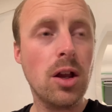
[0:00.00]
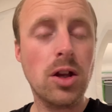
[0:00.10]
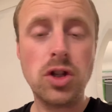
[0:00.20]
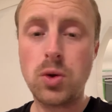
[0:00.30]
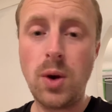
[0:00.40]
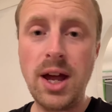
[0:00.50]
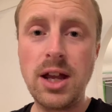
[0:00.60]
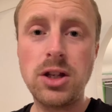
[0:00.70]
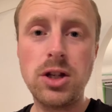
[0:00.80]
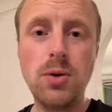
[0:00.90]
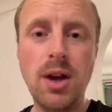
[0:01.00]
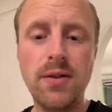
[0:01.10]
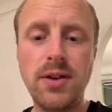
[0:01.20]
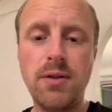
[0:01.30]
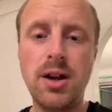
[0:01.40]
Square do have
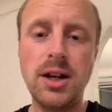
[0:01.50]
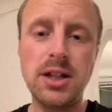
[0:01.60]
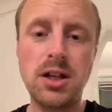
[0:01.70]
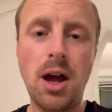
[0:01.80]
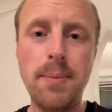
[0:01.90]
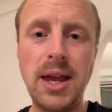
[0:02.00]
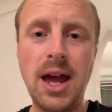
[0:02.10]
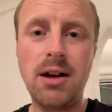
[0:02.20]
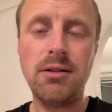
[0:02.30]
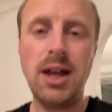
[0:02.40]
their earnings coming out